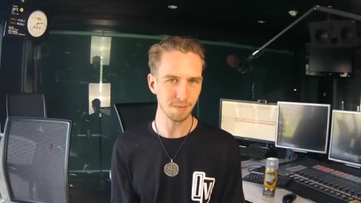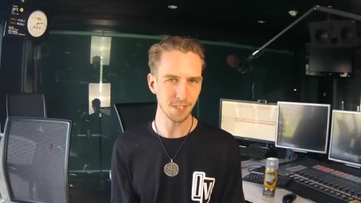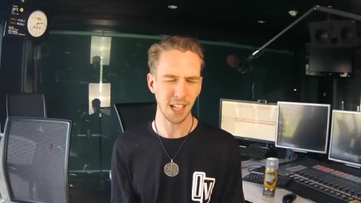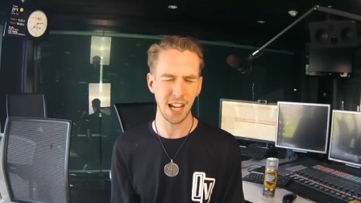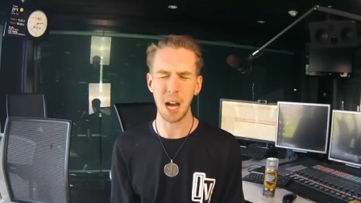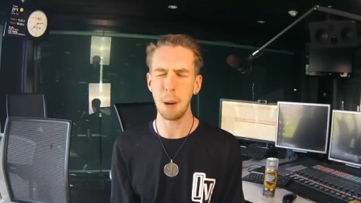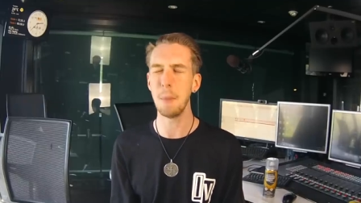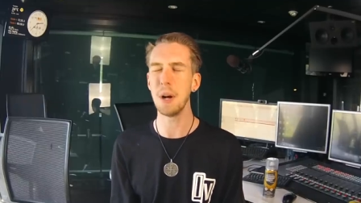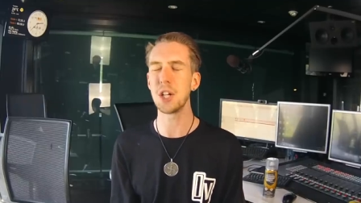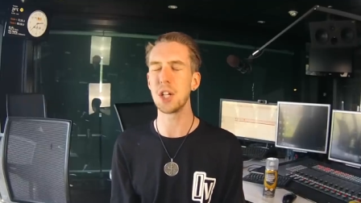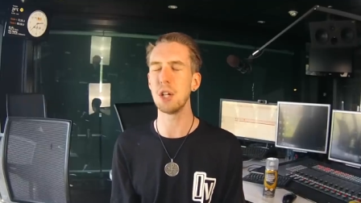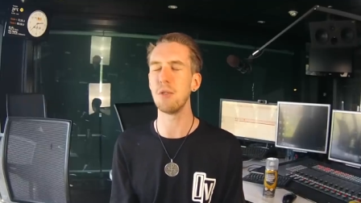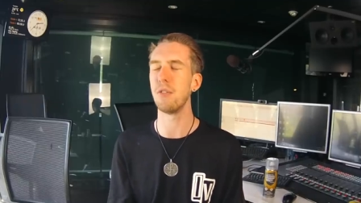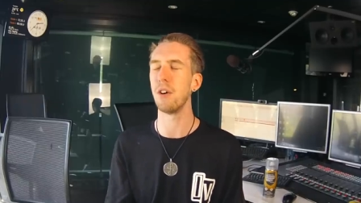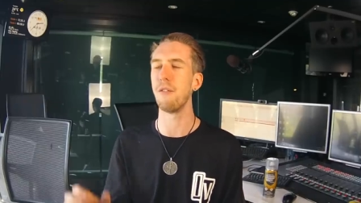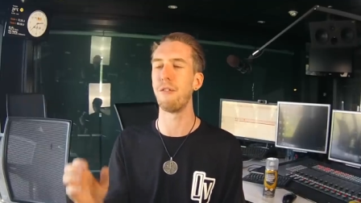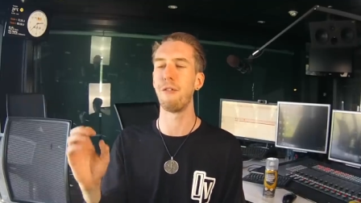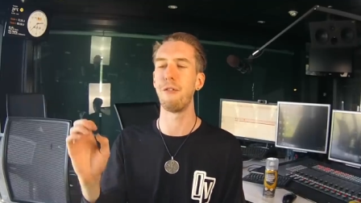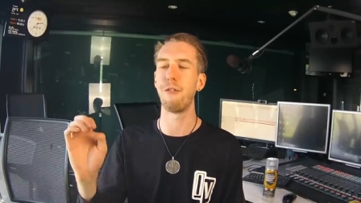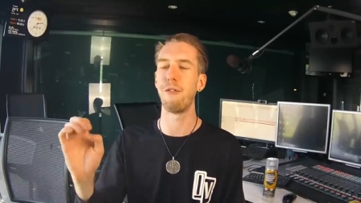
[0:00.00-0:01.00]
How much of
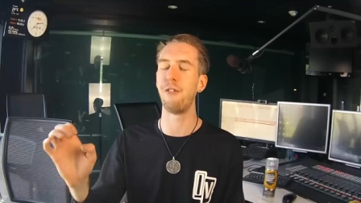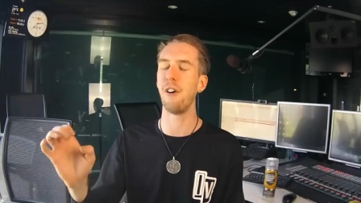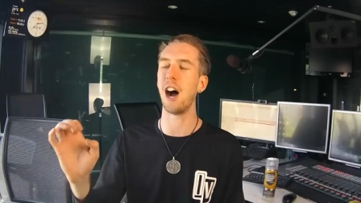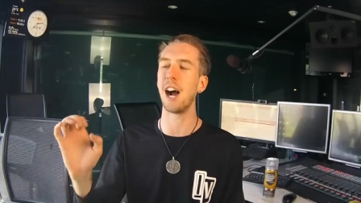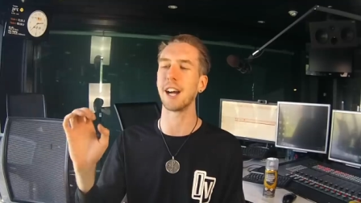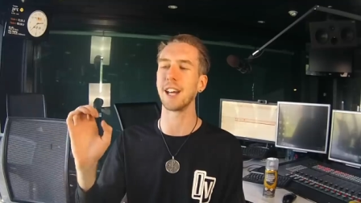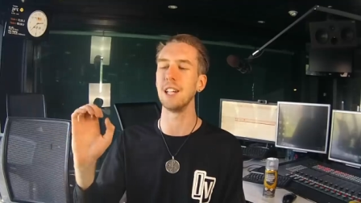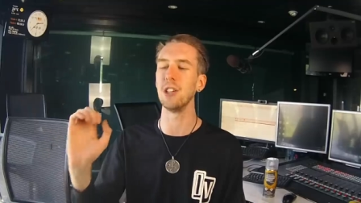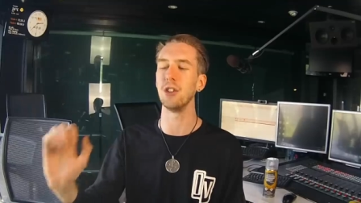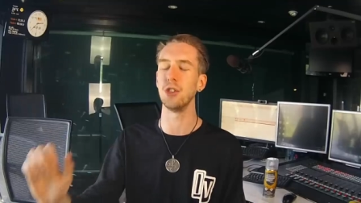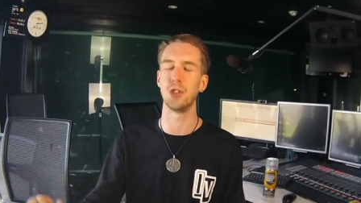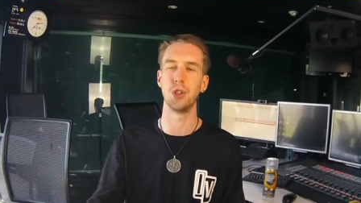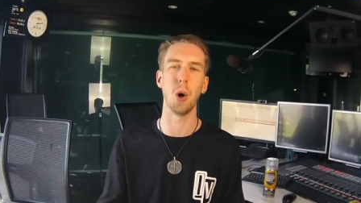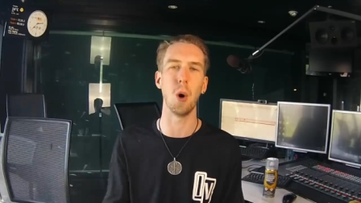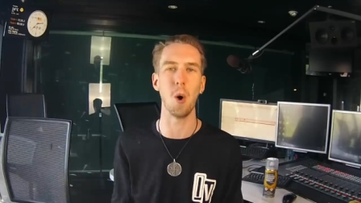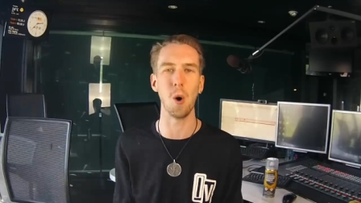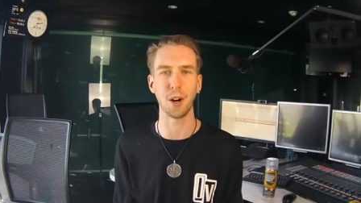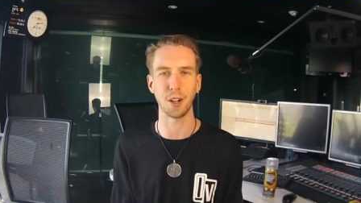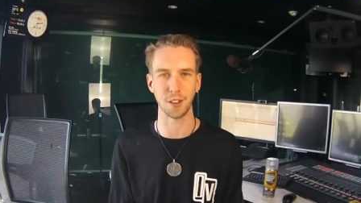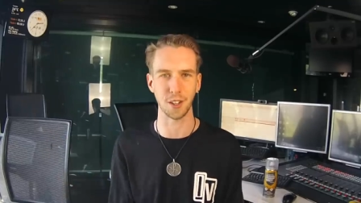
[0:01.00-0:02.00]
a fucking
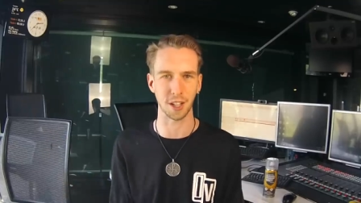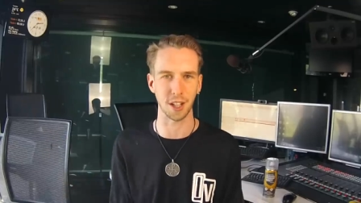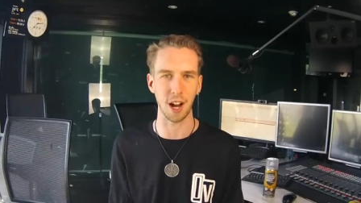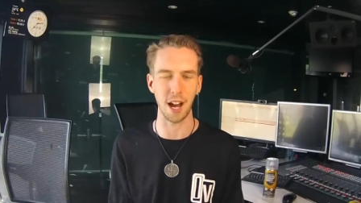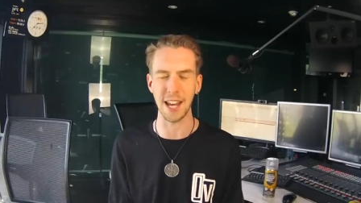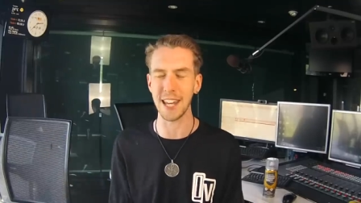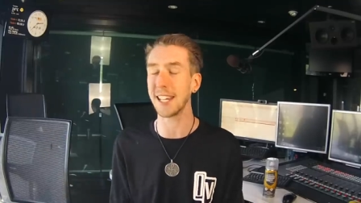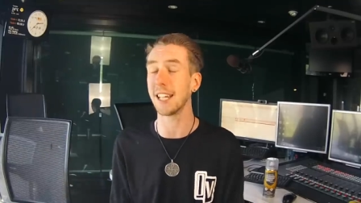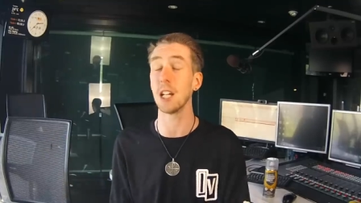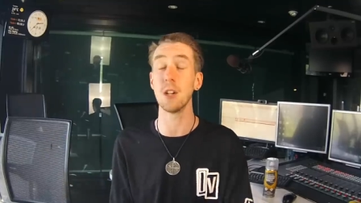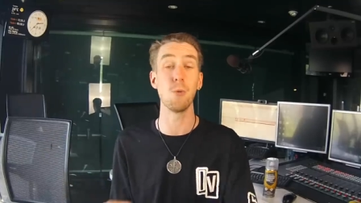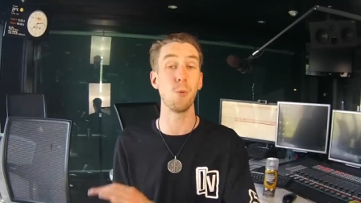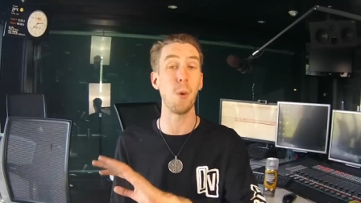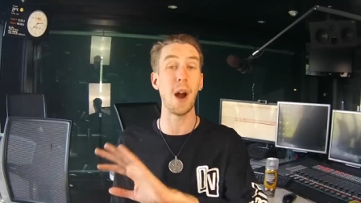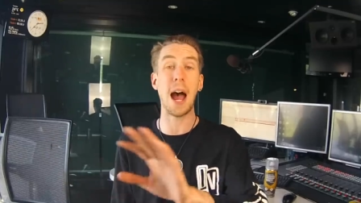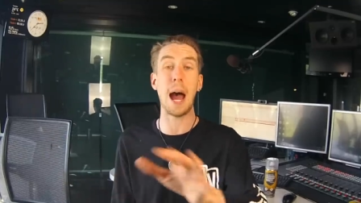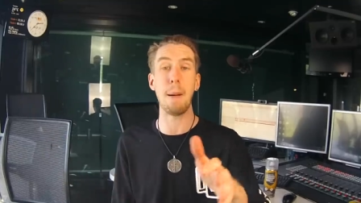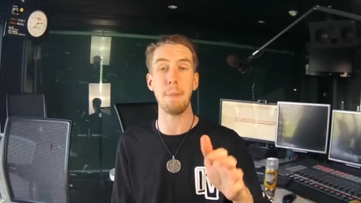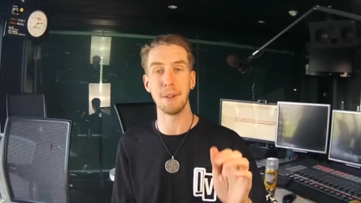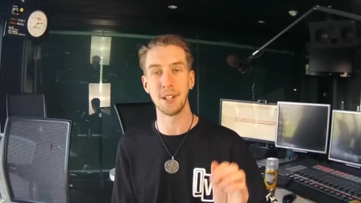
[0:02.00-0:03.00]
dork the guy. He can
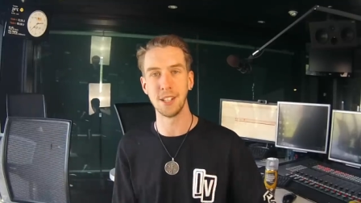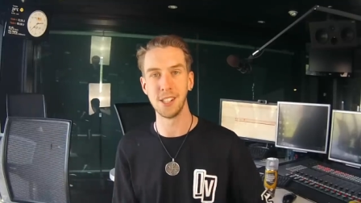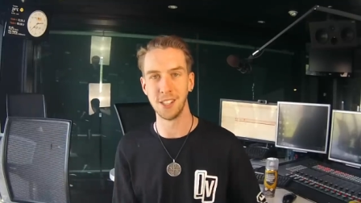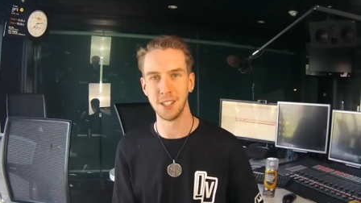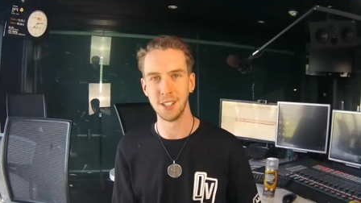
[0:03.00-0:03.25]
rap.